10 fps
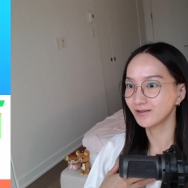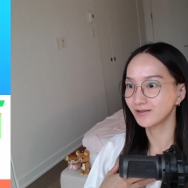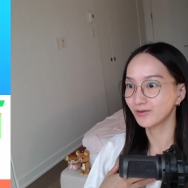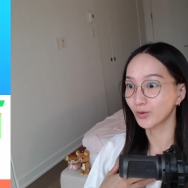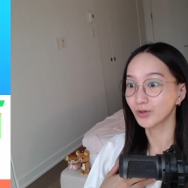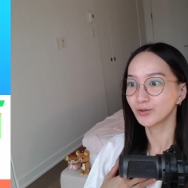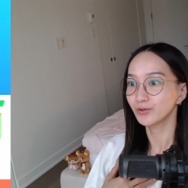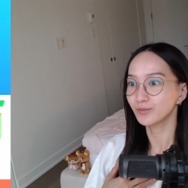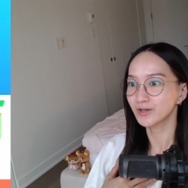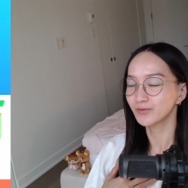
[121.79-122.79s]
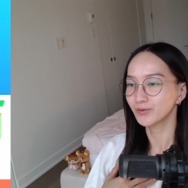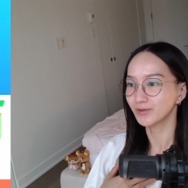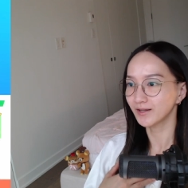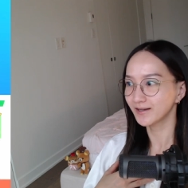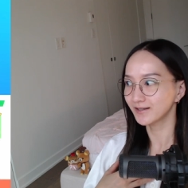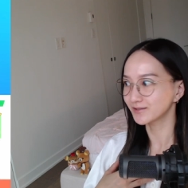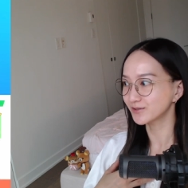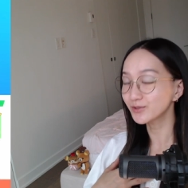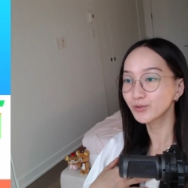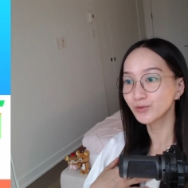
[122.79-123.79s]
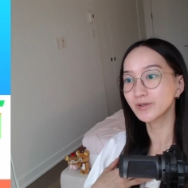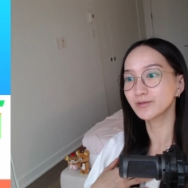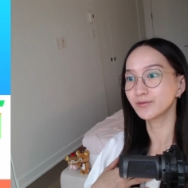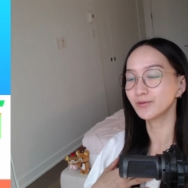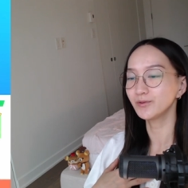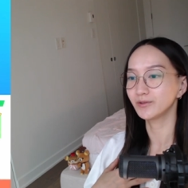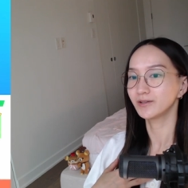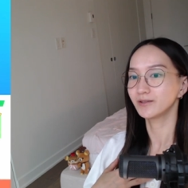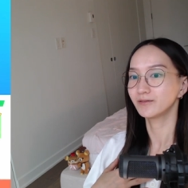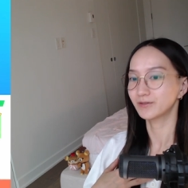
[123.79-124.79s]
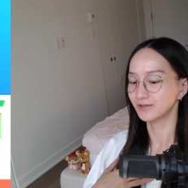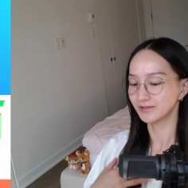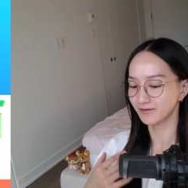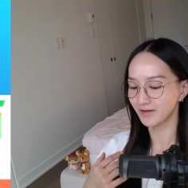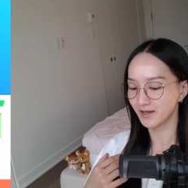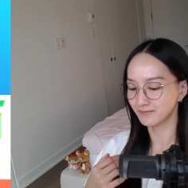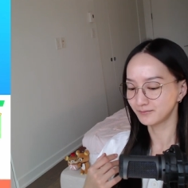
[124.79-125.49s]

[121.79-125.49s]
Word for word: order too much food? Like, is there too much food for this event?